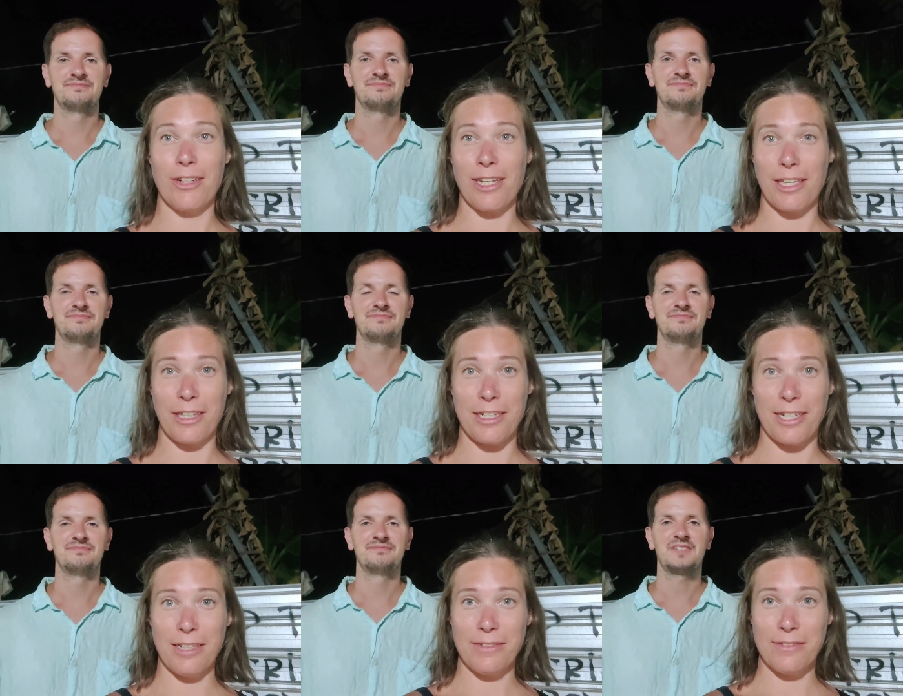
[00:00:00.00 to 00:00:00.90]
Speaker 1: here on Gili
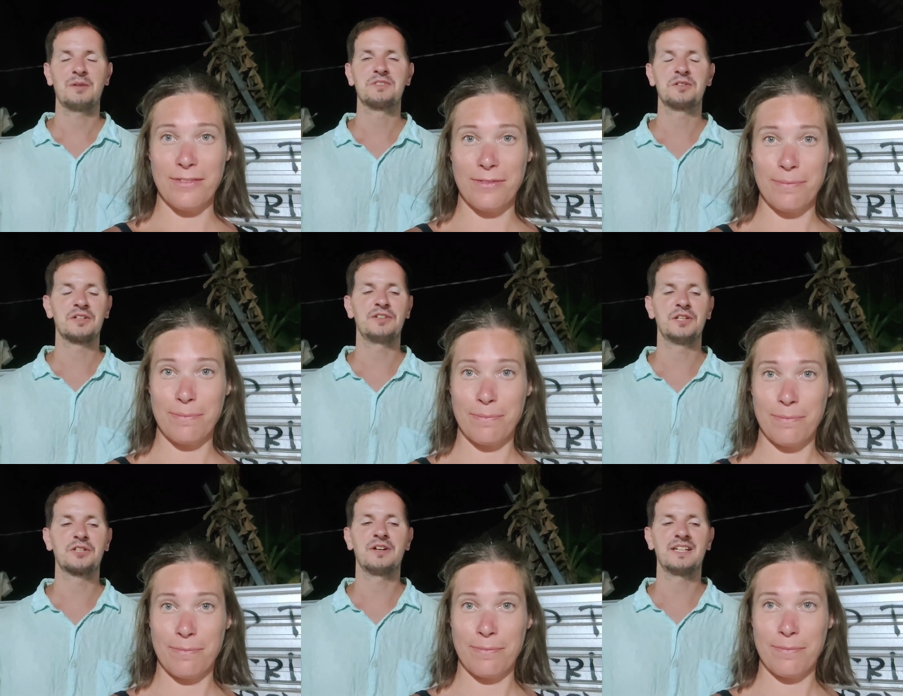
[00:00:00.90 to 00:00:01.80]
Speaker 2: I'm still giving
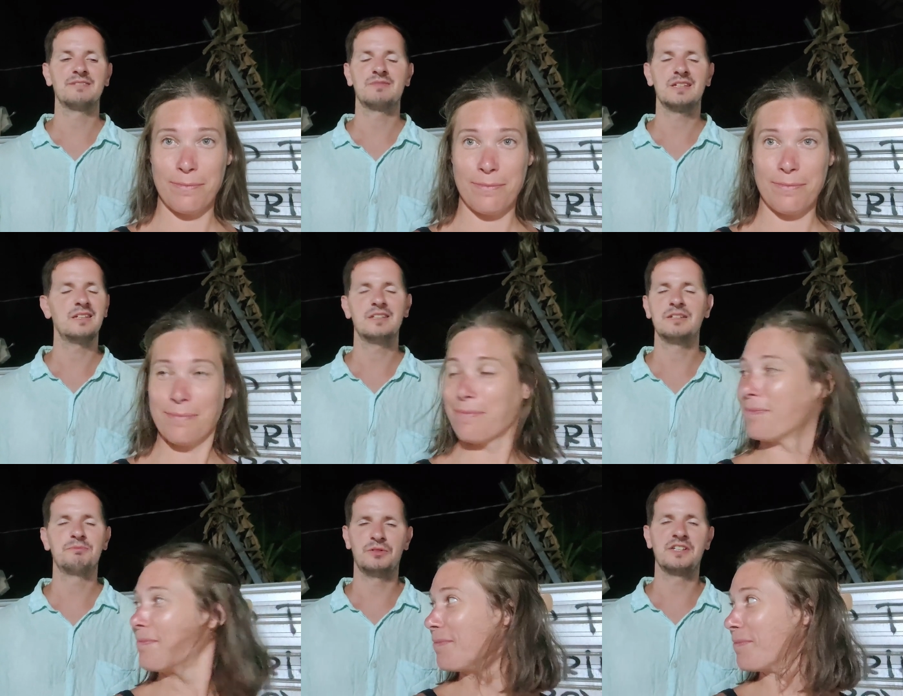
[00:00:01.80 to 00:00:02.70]
you credit. You
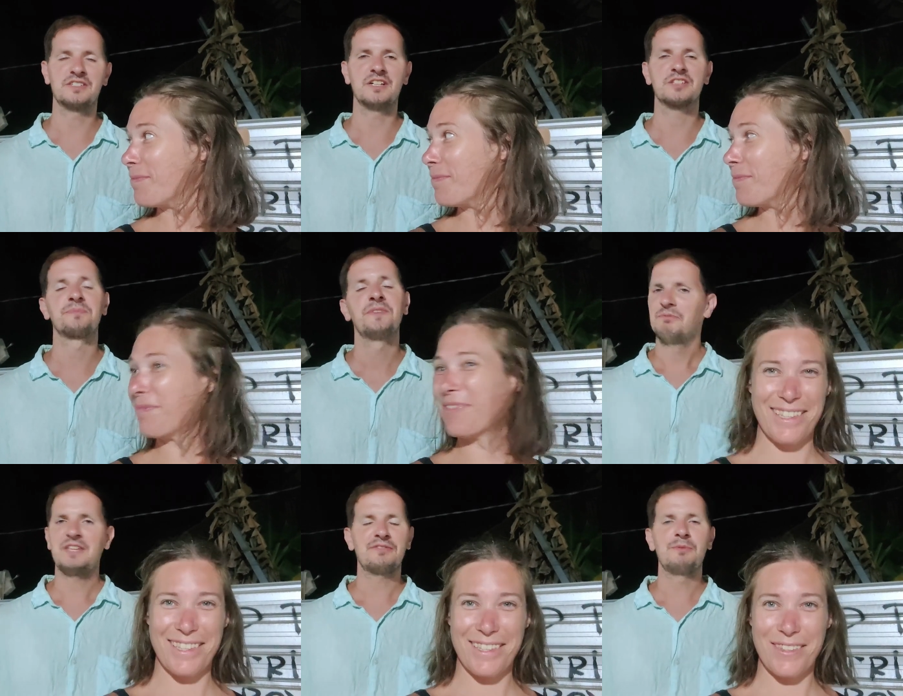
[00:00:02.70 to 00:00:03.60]
did the research. I'm
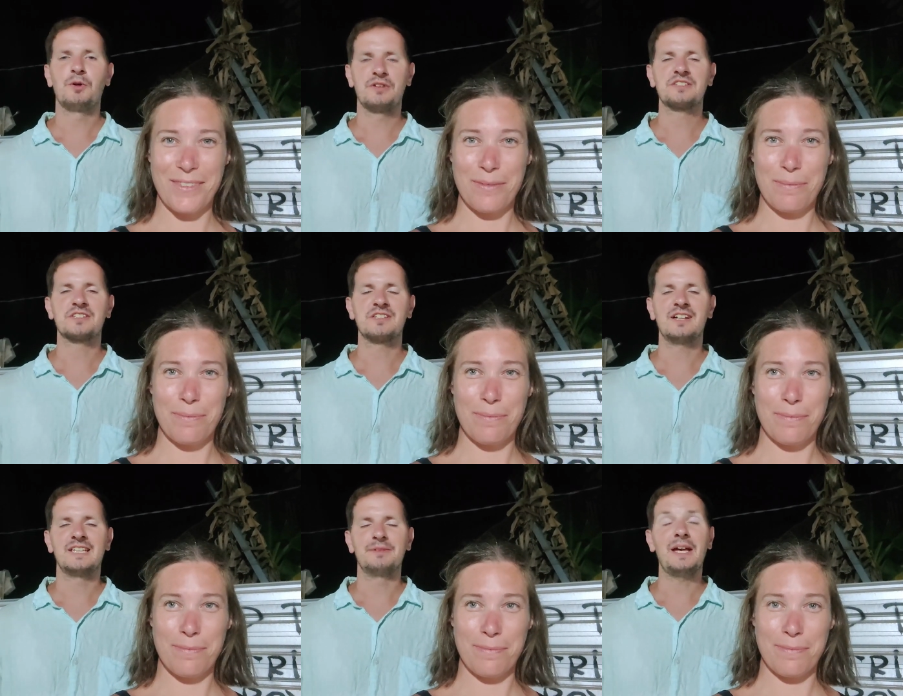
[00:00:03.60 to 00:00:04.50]
um, definitely more research
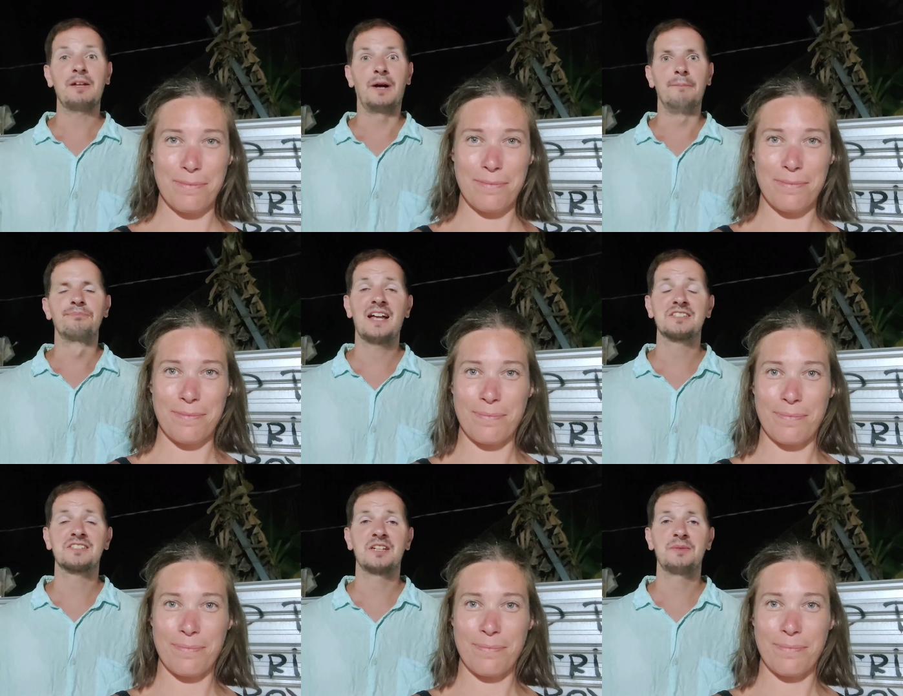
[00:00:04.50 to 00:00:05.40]
than I did. Anyway,
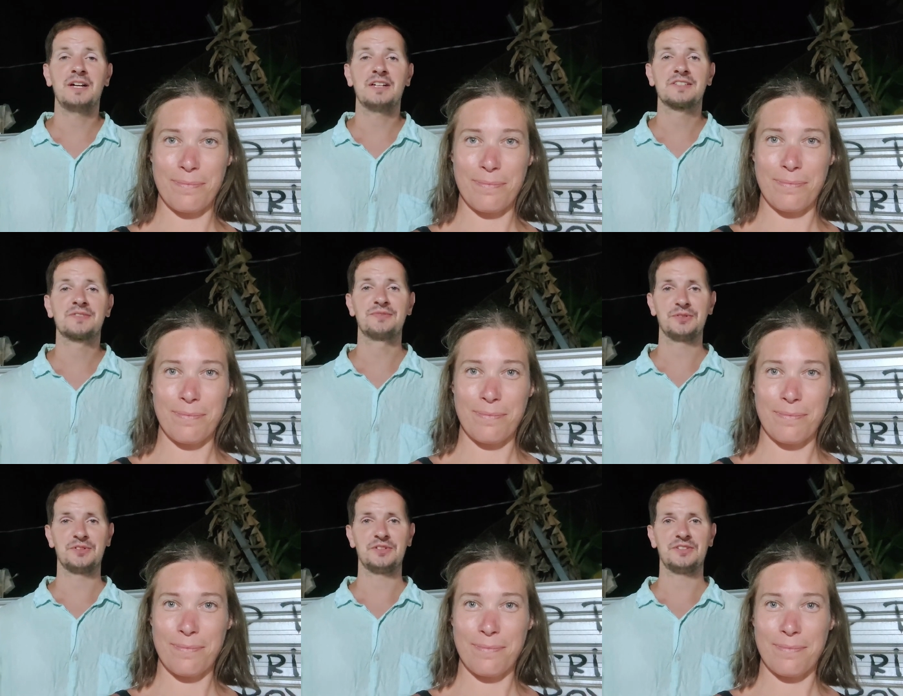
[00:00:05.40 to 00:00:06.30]
that's going to be us
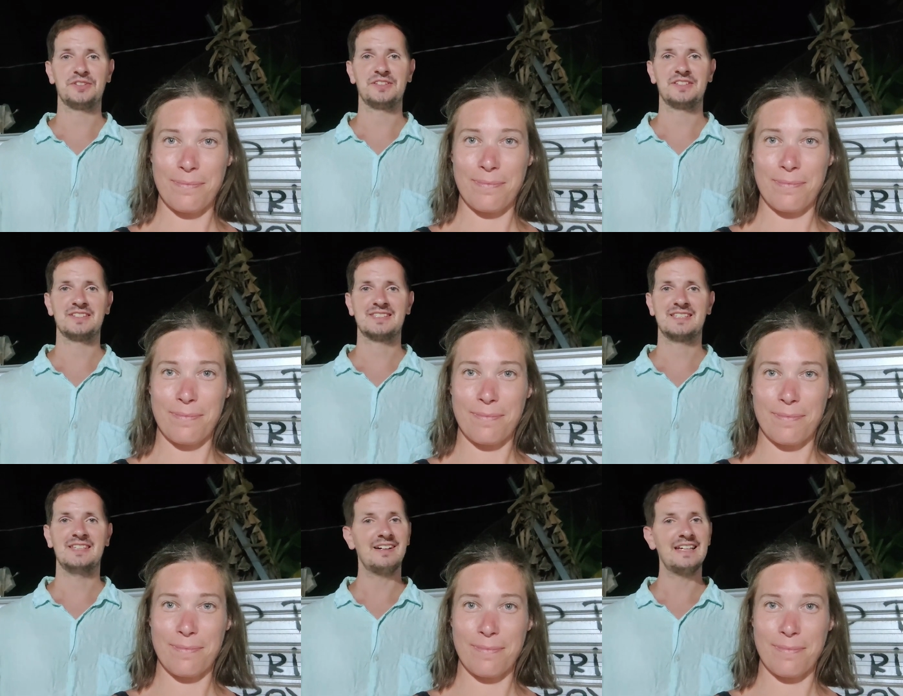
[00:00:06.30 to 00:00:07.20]
for
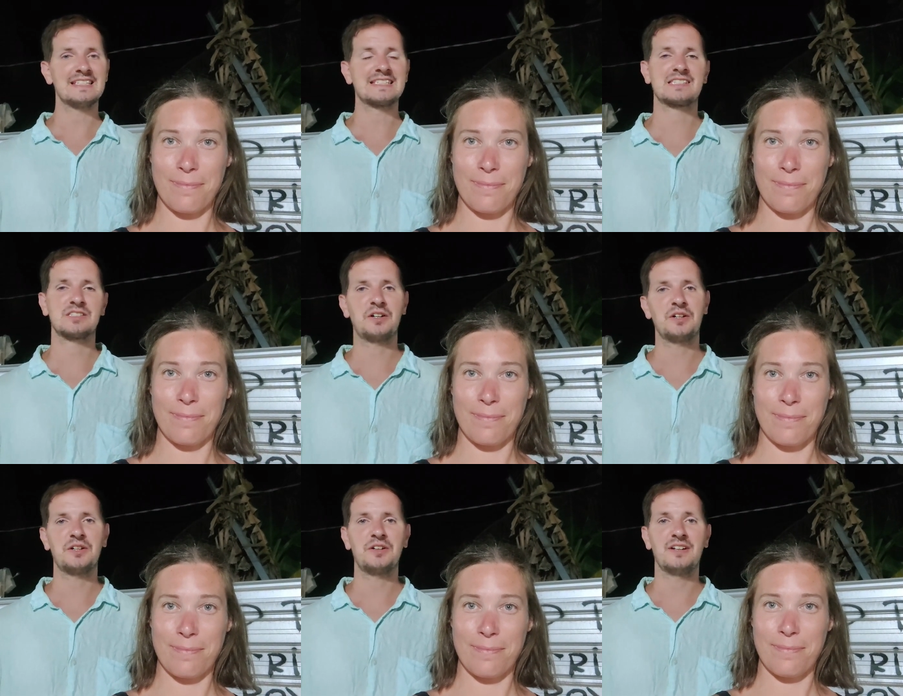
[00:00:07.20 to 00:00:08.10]
tonight.
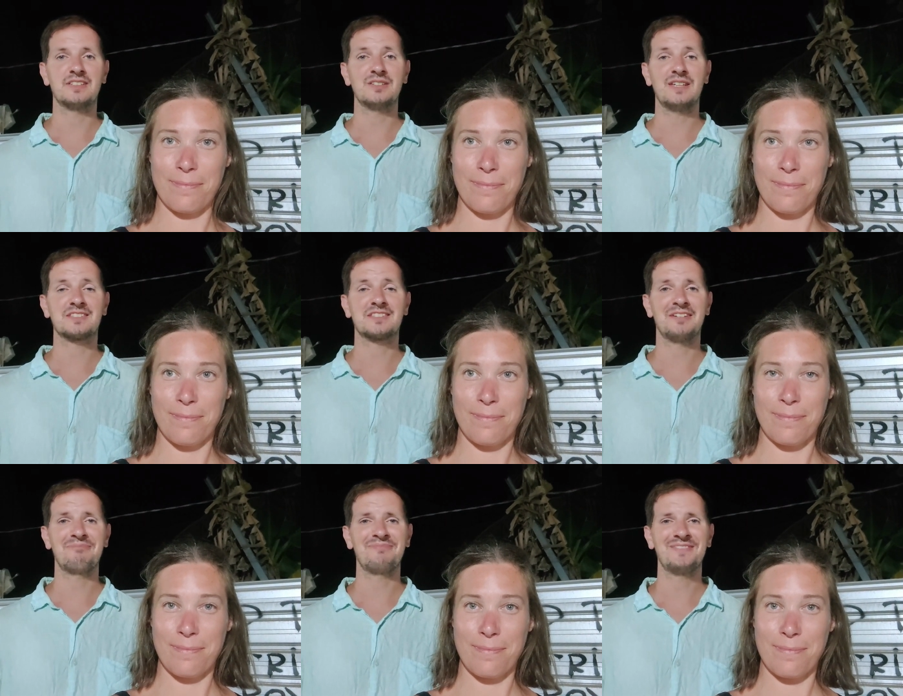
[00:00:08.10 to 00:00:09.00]
So until next
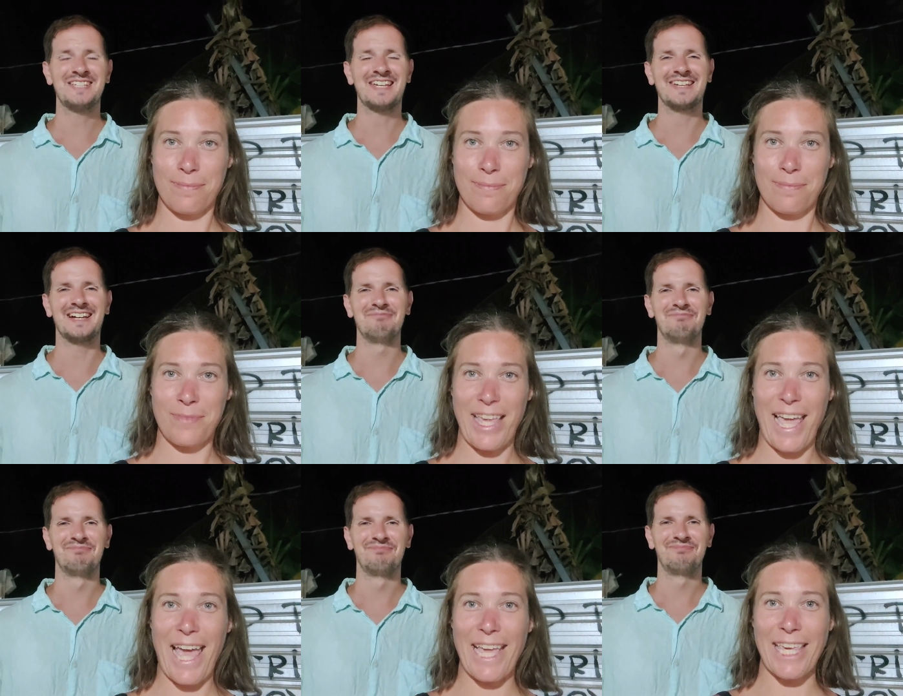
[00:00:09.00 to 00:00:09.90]
time, take care.
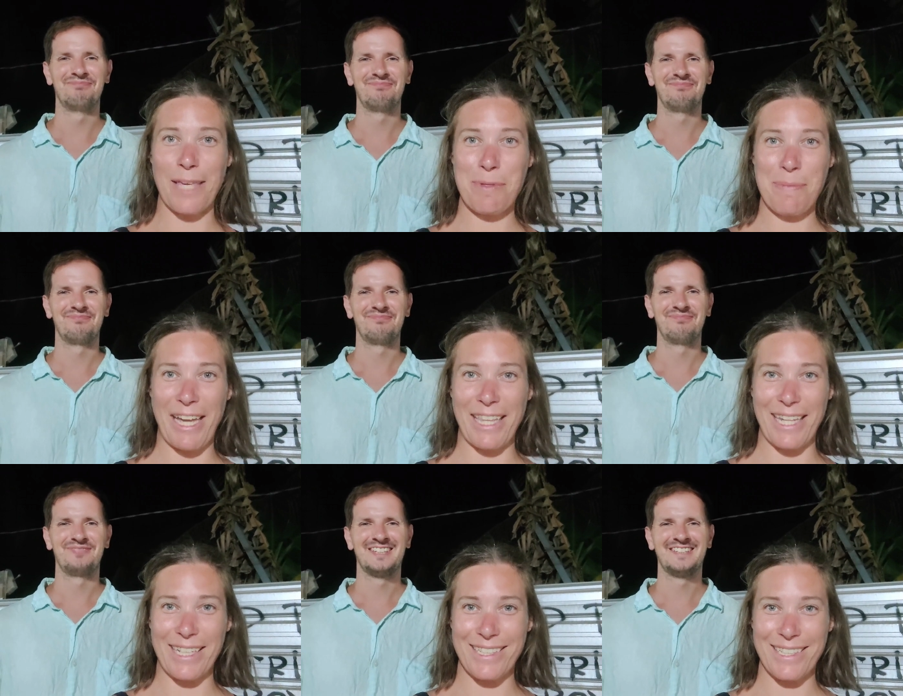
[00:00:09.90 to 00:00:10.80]
Speaker 1: And keep smiling.